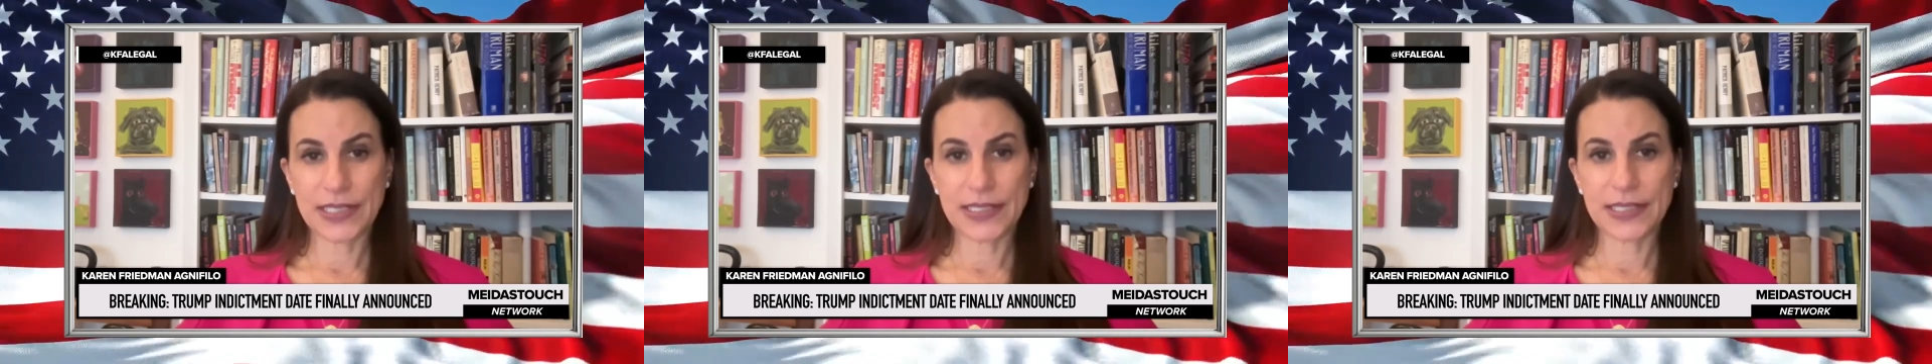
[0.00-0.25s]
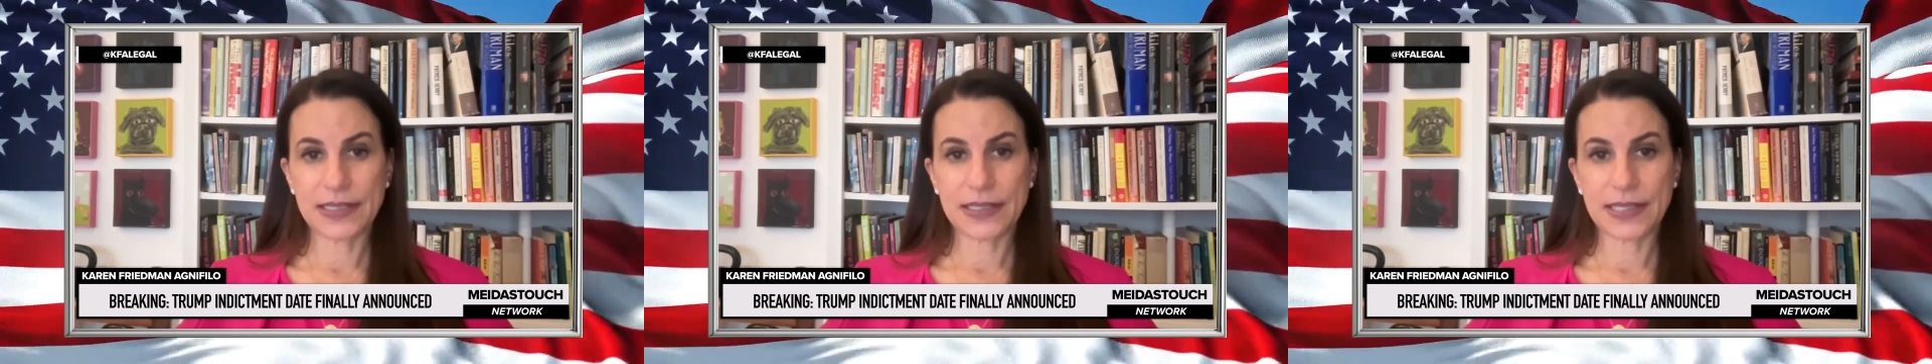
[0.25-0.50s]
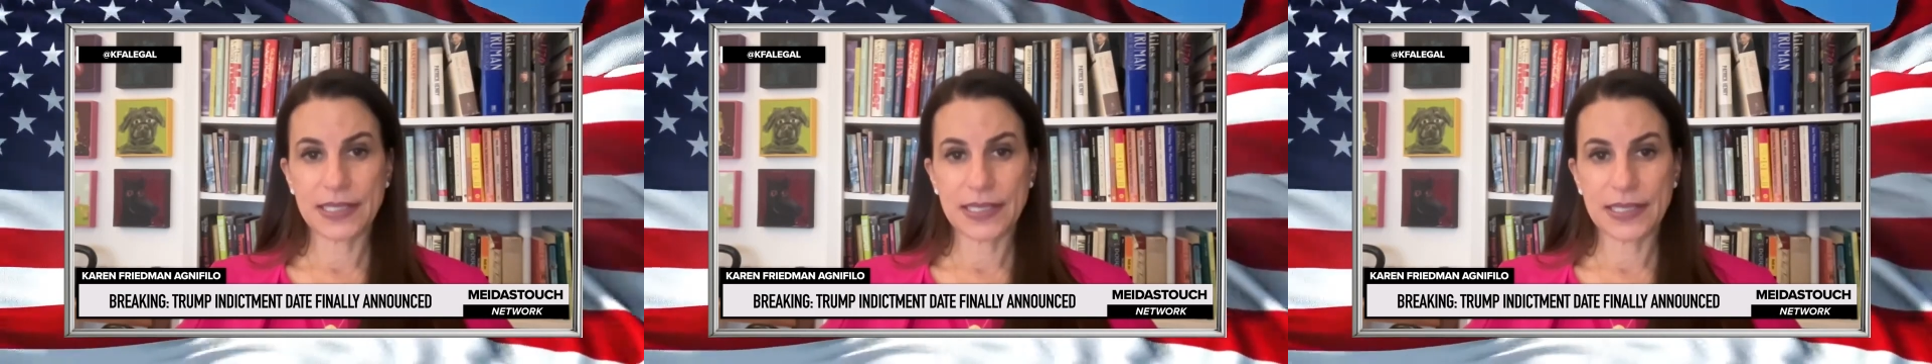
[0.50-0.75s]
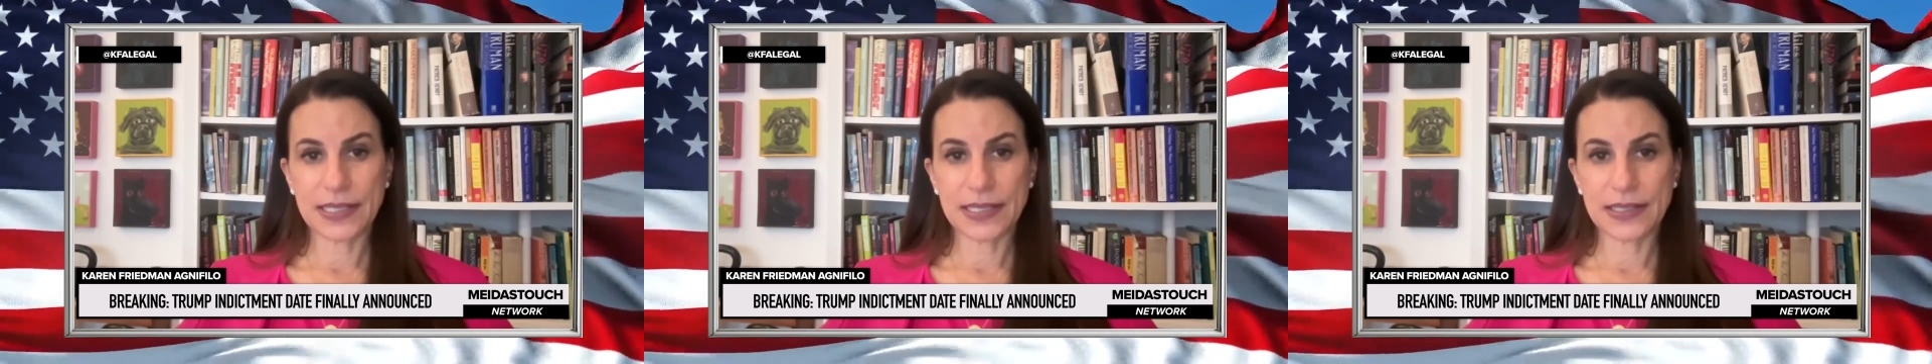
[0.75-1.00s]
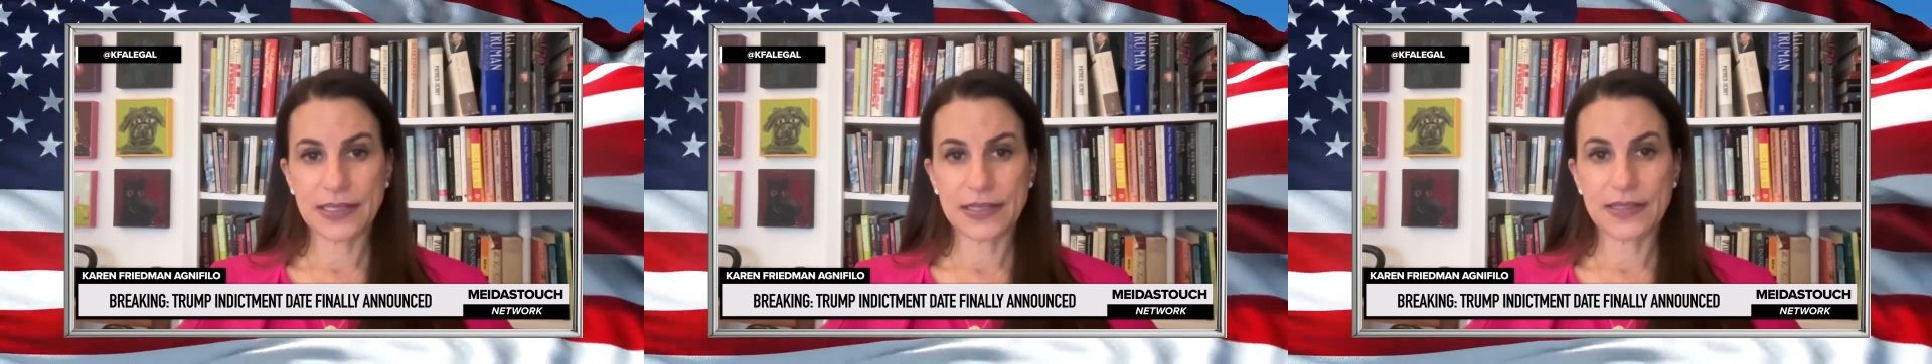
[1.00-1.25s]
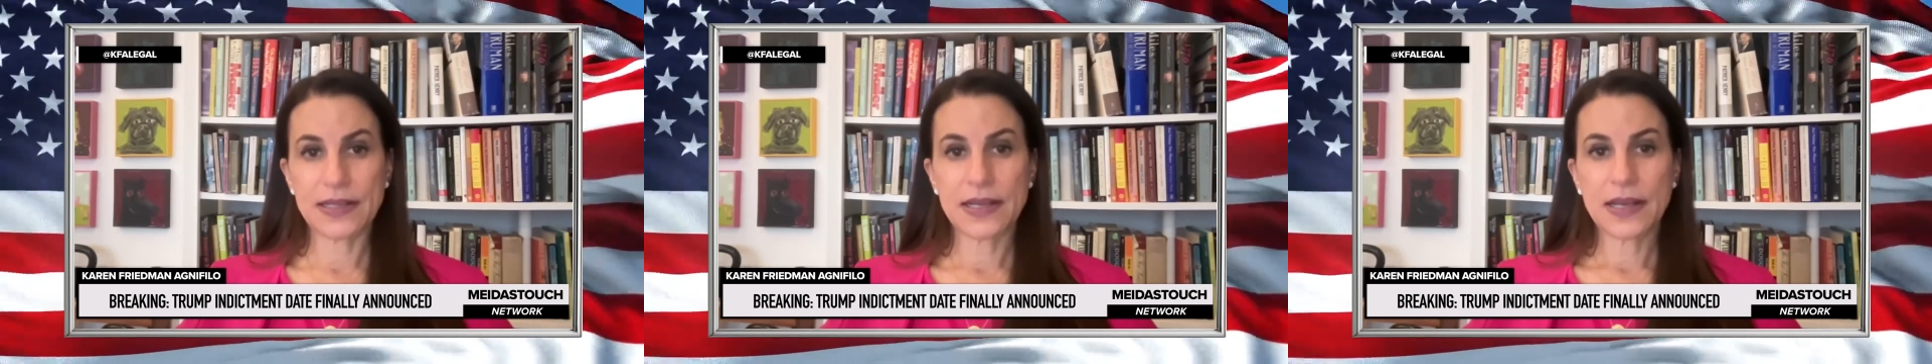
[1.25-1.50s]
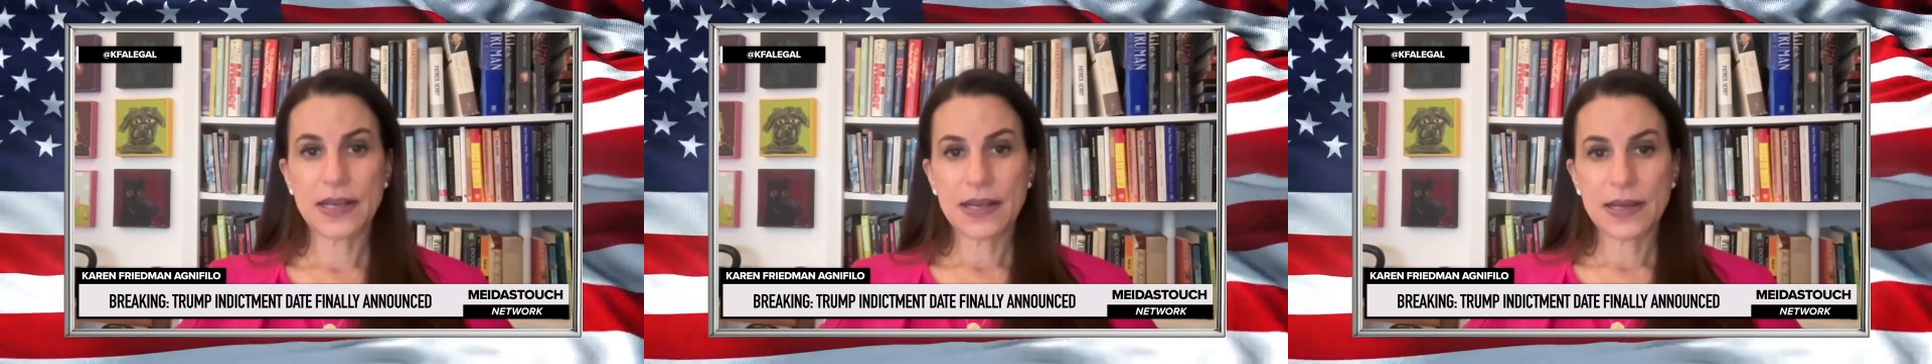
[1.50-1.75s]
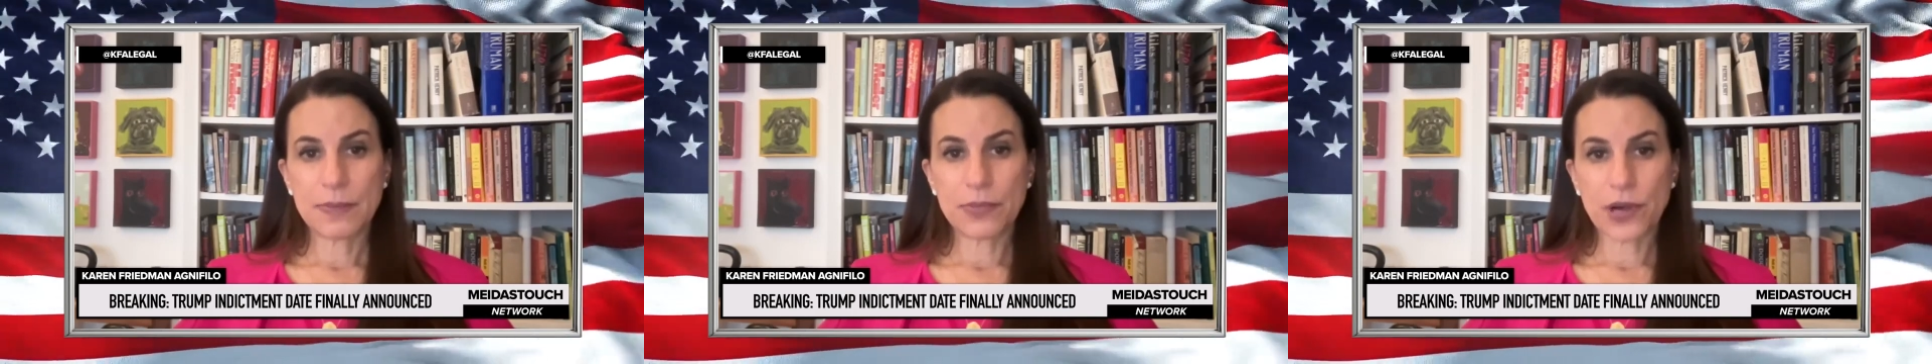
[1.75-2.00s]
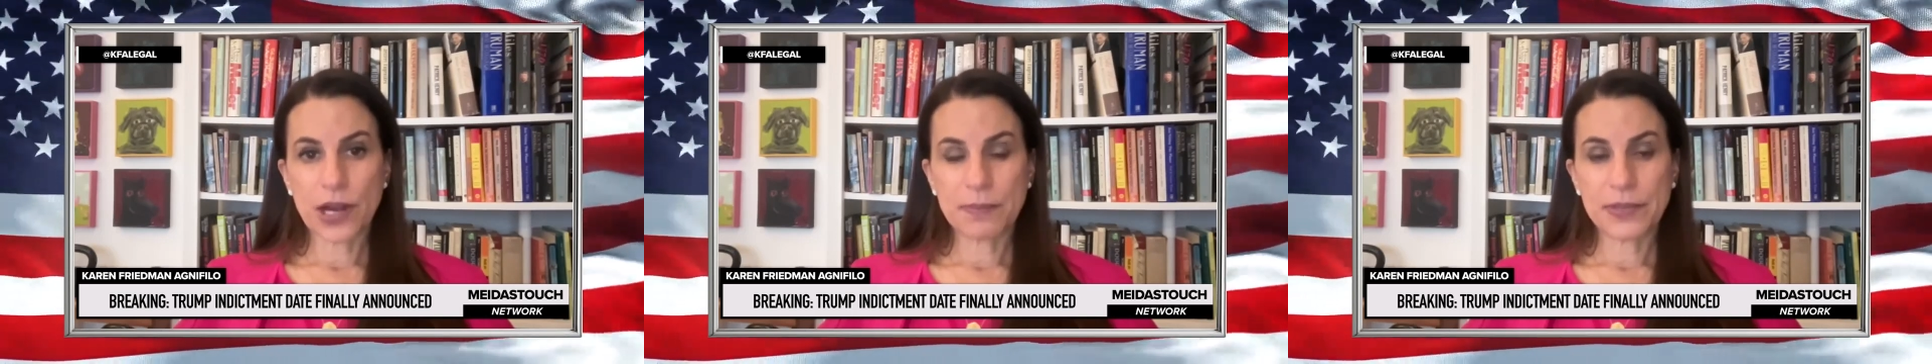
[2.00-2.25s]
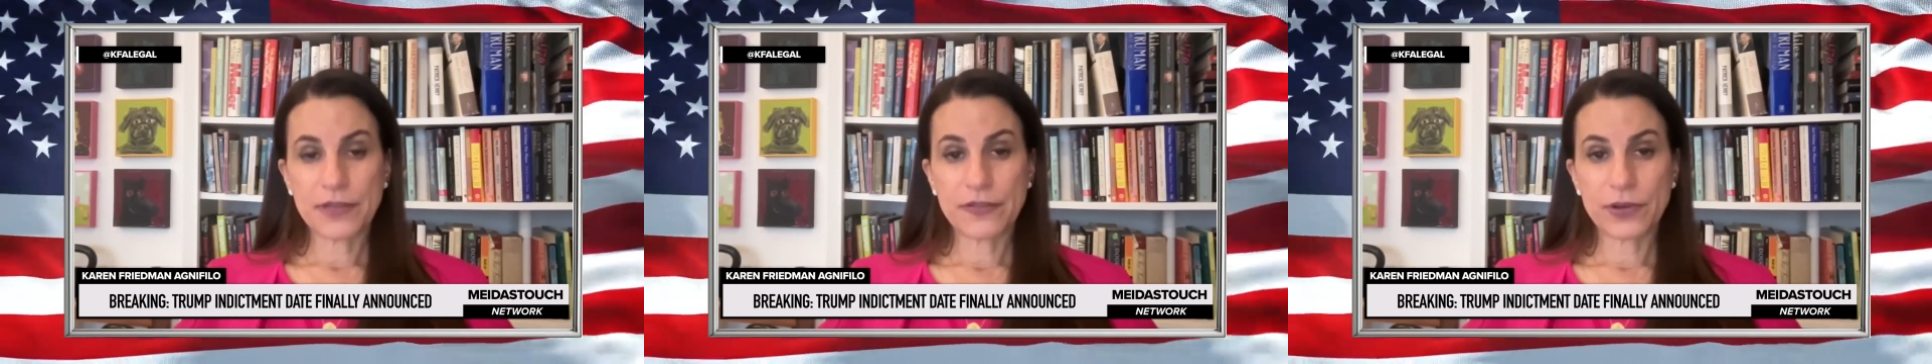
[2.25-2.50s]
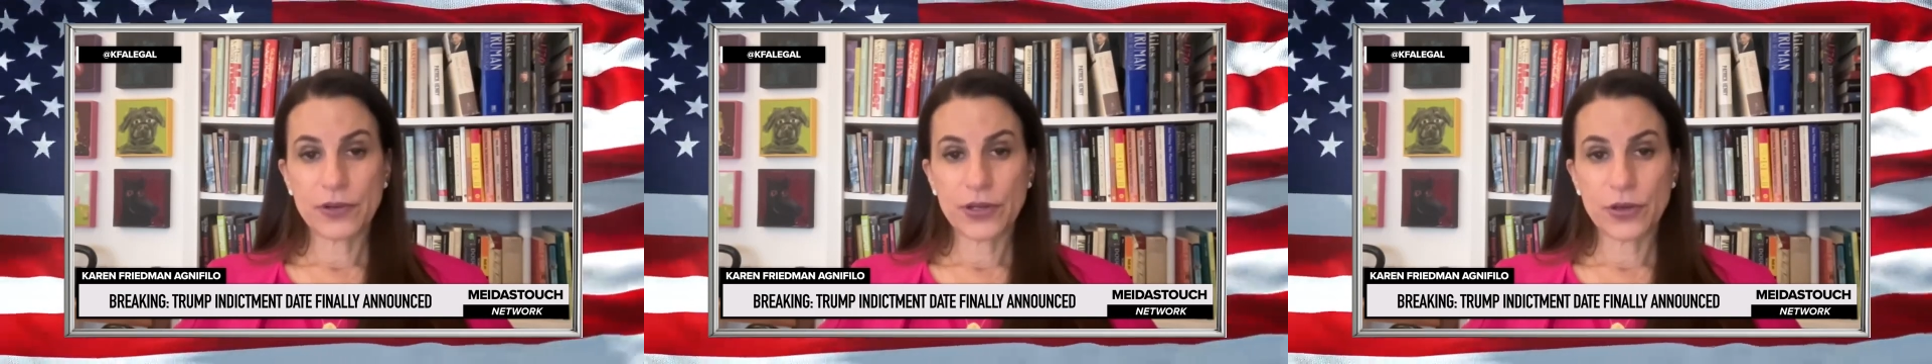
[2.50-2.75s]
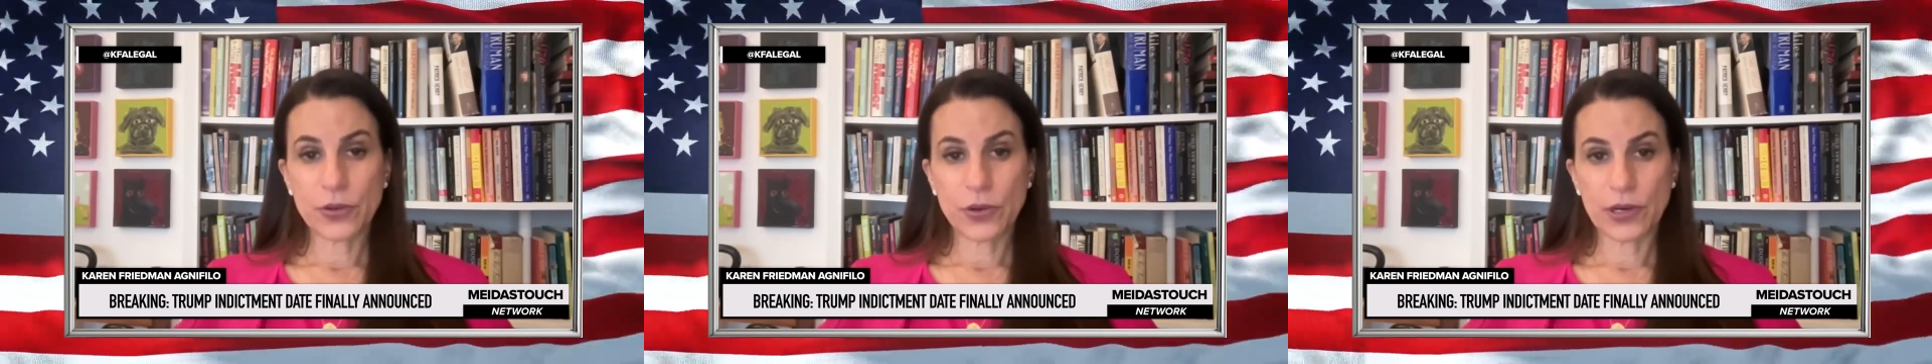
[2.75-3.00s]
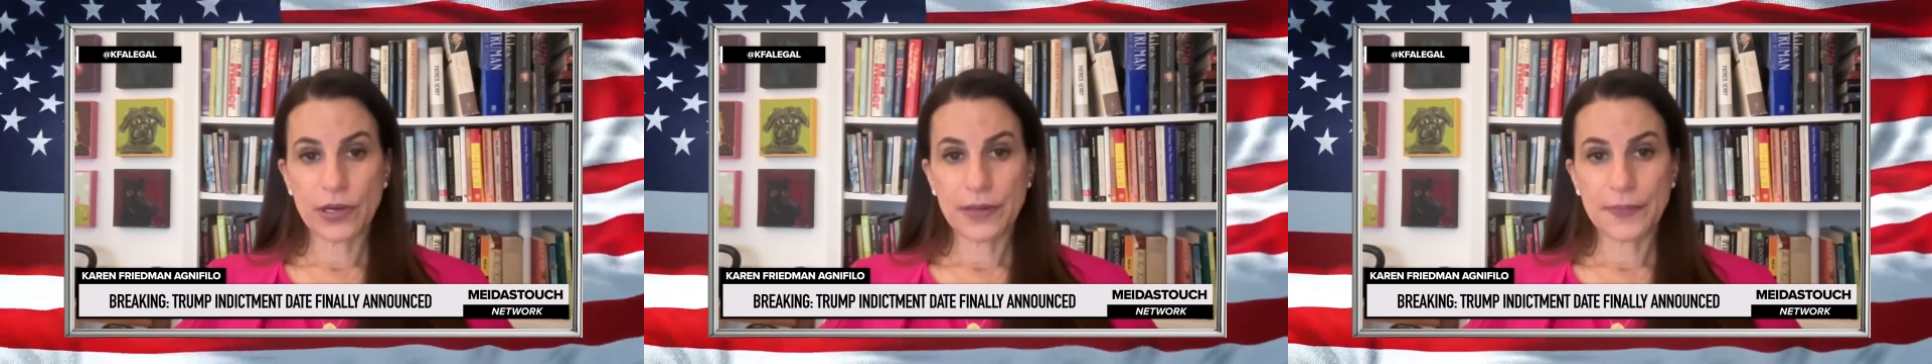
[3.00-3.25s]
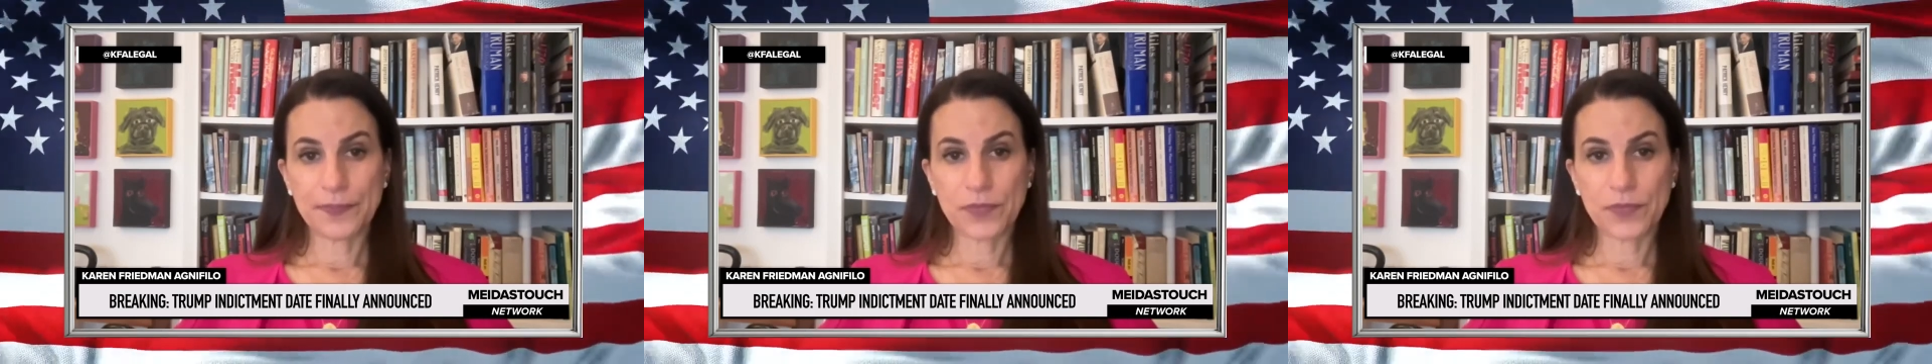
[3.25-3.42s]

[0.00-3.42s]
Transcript: until he is brought before a court,